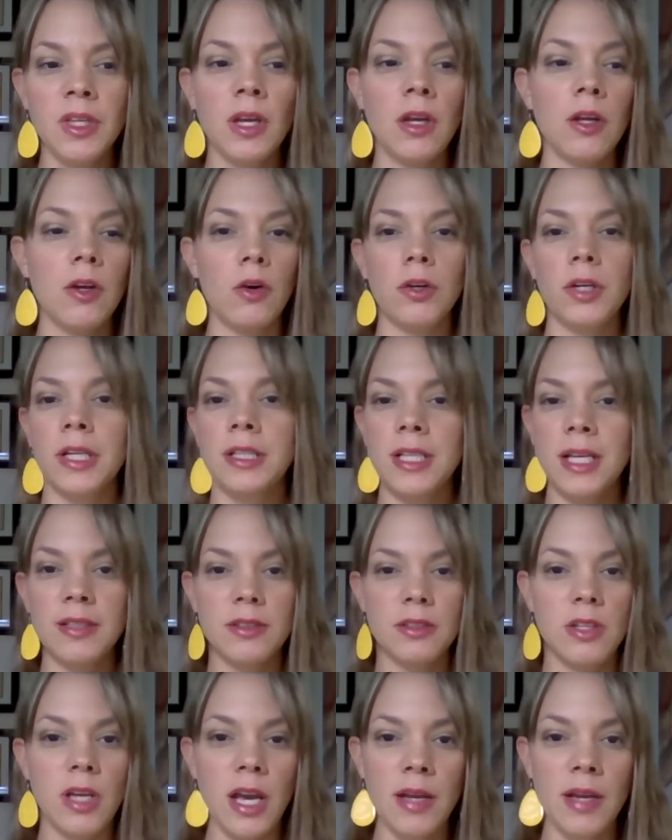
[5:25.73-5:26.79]
or an
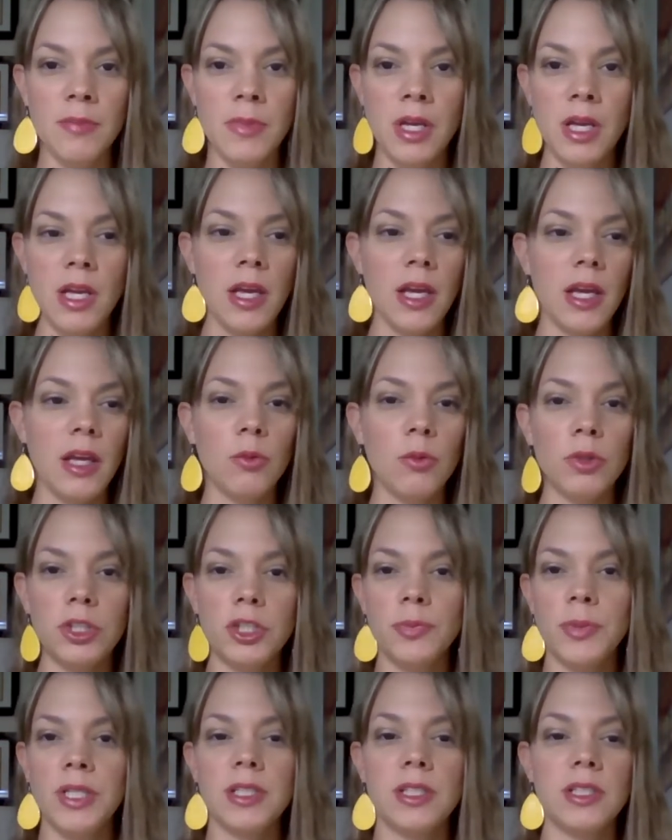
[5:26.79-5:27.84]
enzyme, which
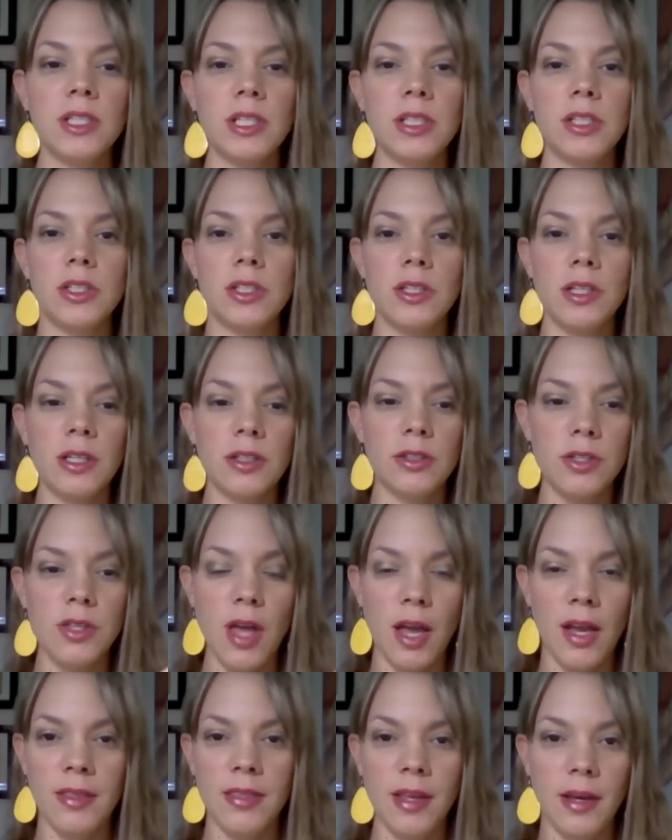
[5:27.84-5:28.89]
means it's
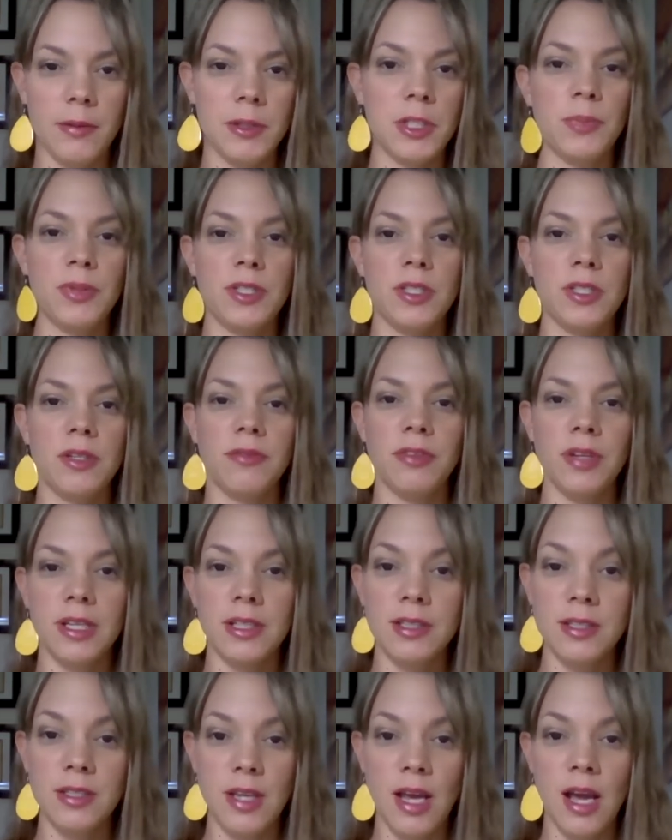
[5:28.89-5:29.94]
in that specific
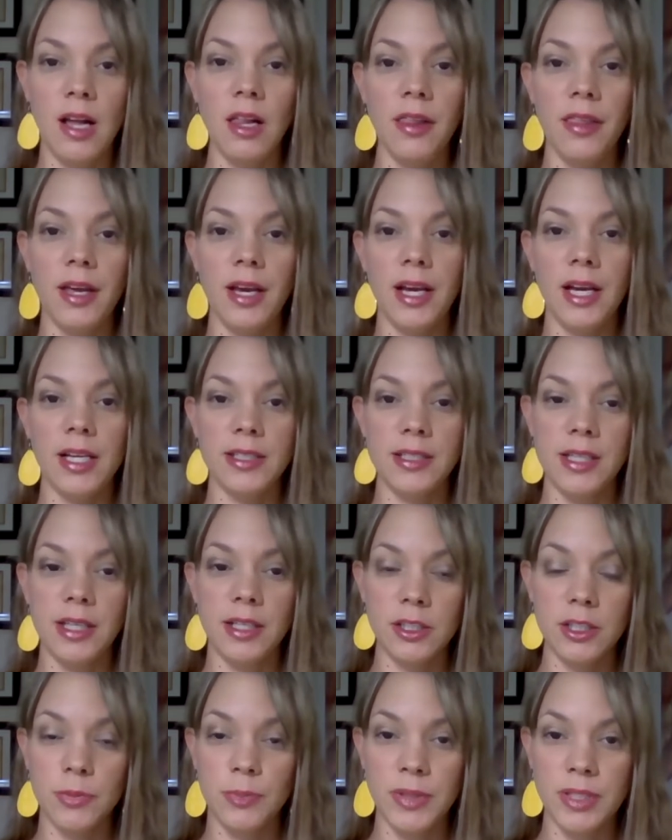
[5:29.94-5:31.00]
cell that has that
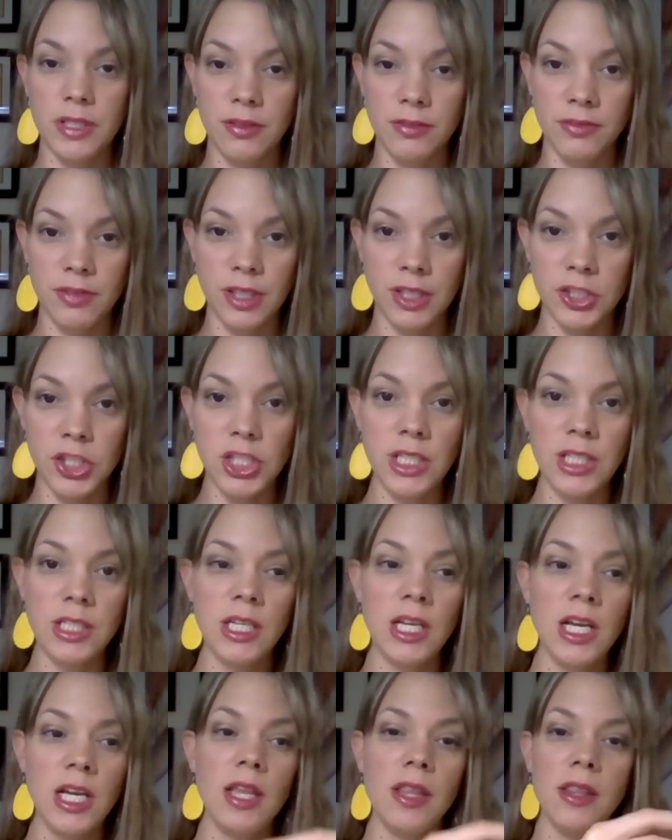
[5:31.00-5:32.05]
specific gene,
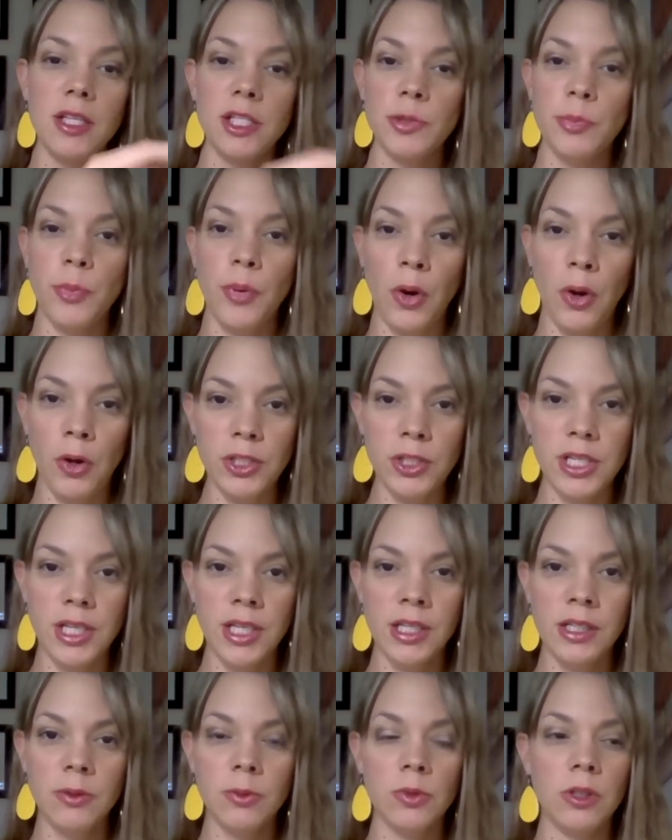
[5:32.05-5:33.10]
this
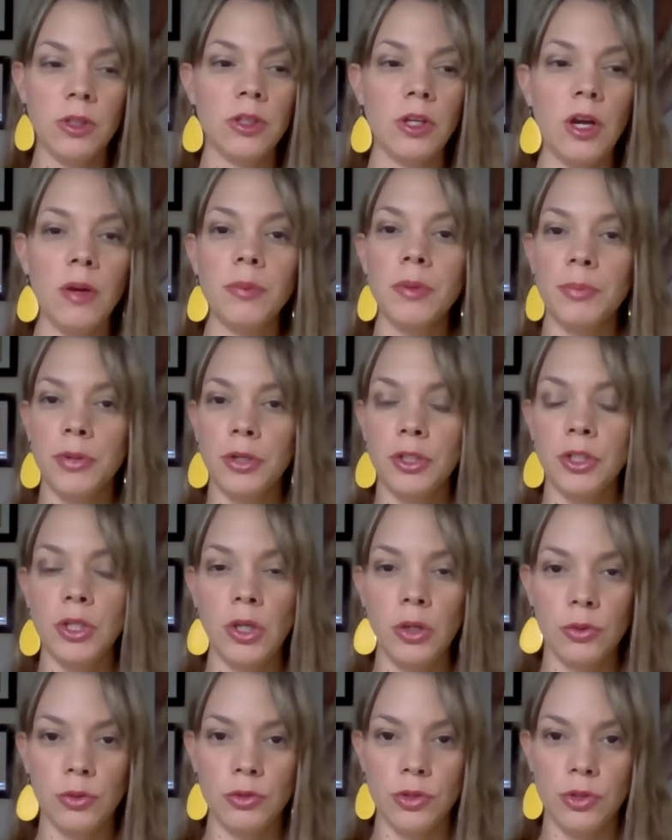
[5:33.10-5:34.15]
protein will not be
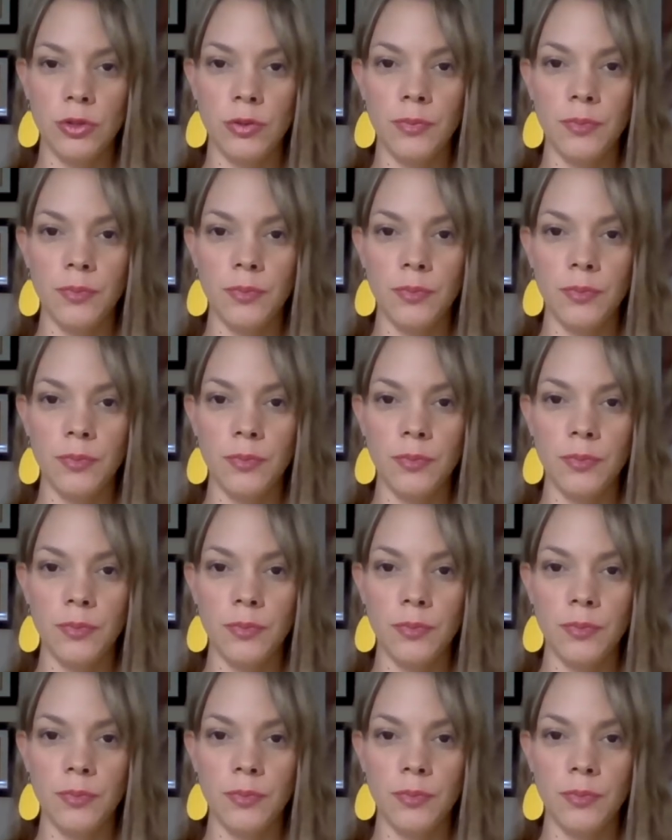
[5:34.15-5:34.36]
produced.